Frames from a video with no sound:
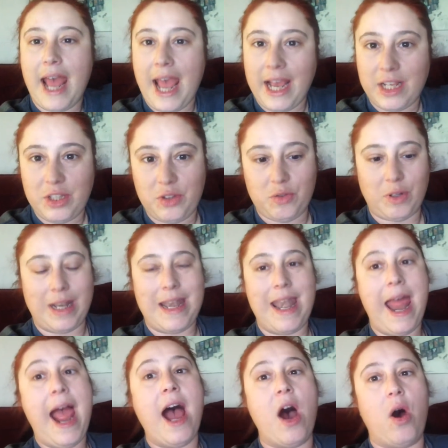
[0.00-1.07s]
extra
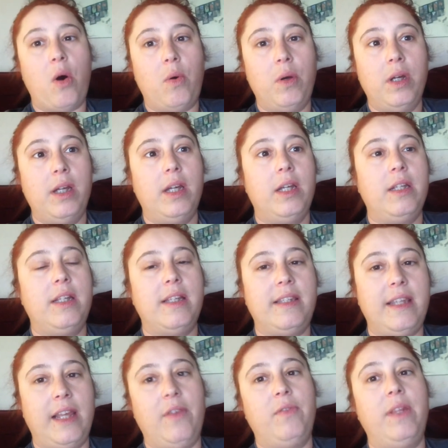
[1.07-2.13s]
now to
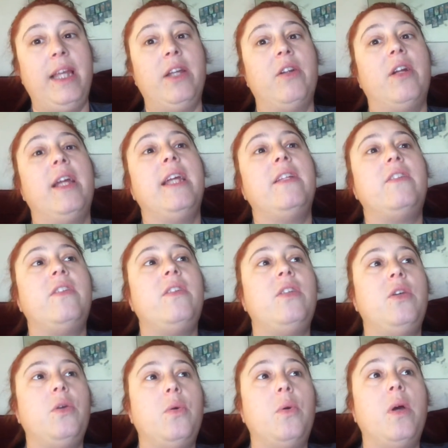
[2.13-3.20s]
save later. It's
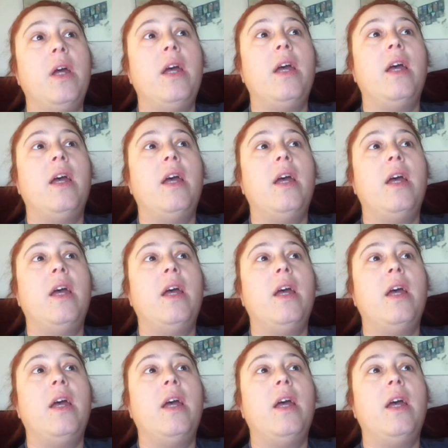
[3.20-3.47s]
to